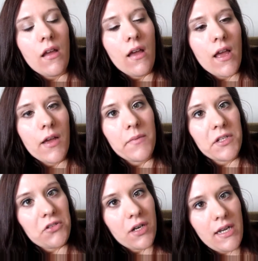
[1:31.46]
um,
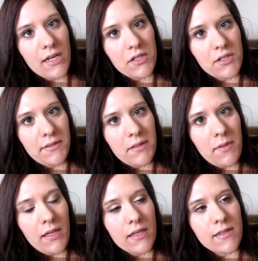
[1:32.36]
and try naturally
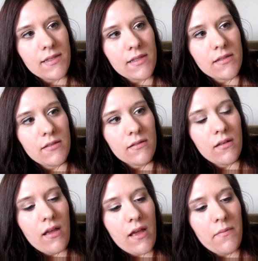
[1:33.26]
because
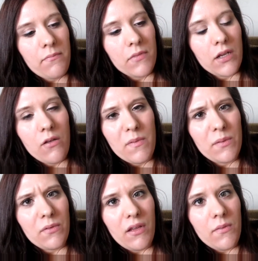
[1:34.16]
um,
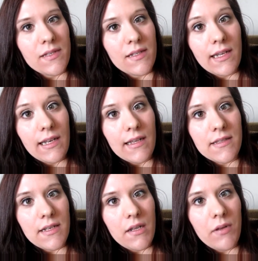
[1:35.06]
Clomid really wasn't getting
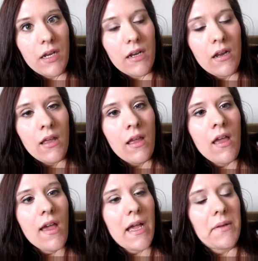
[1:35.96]
us anywhere.
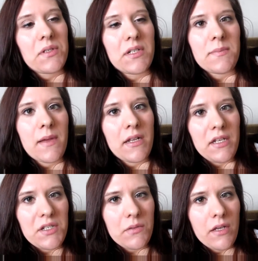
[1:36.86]
I was
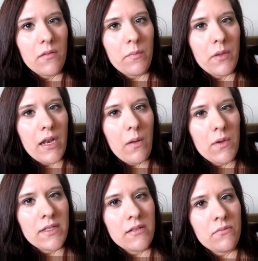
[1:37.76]
responding to it, but I
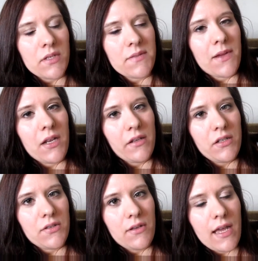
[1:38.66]
wasn't
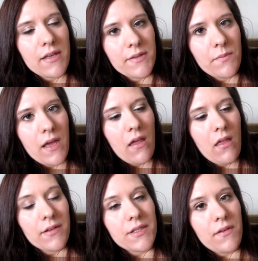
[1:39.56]
responding to it as
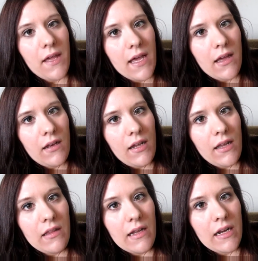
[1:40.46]
well. I also had
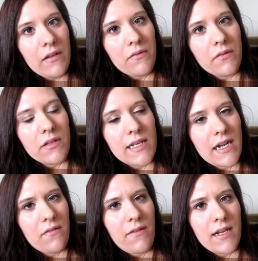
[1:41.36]
a lot of
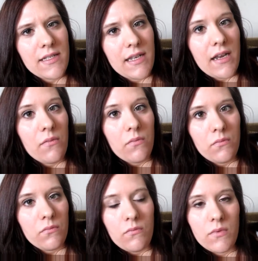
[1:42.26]
side effects that I
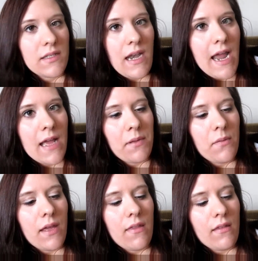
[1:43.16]
was not
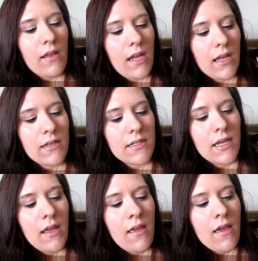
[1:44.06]
happy with, and
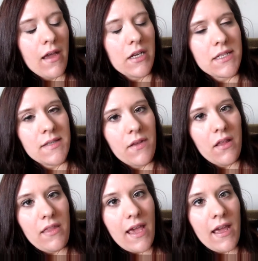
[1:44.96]
I just
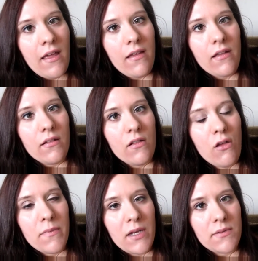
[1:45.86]
felt that
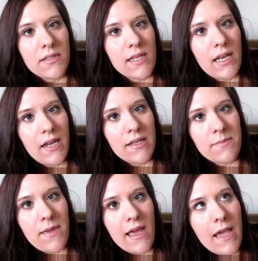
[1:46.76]
Clomid was setting
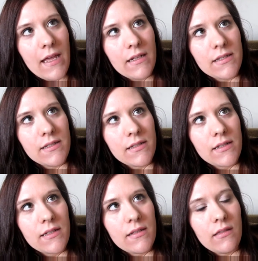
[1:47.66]
us back. That's,
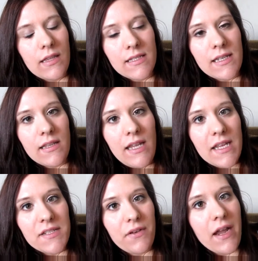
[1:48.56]
that's not the
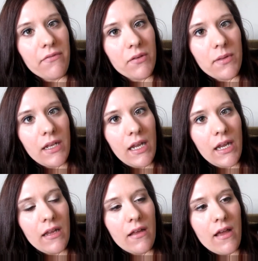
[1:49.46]
case for
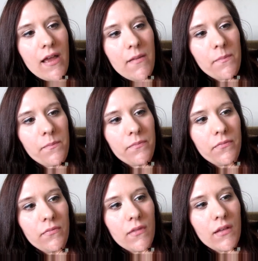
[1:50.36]
everybody. Um,
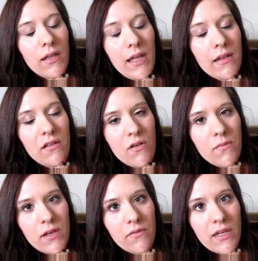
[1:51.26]
again,
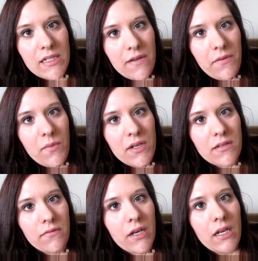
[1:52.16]
Clomid affects everyone
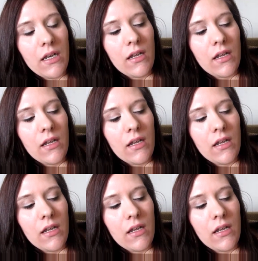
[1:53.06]
different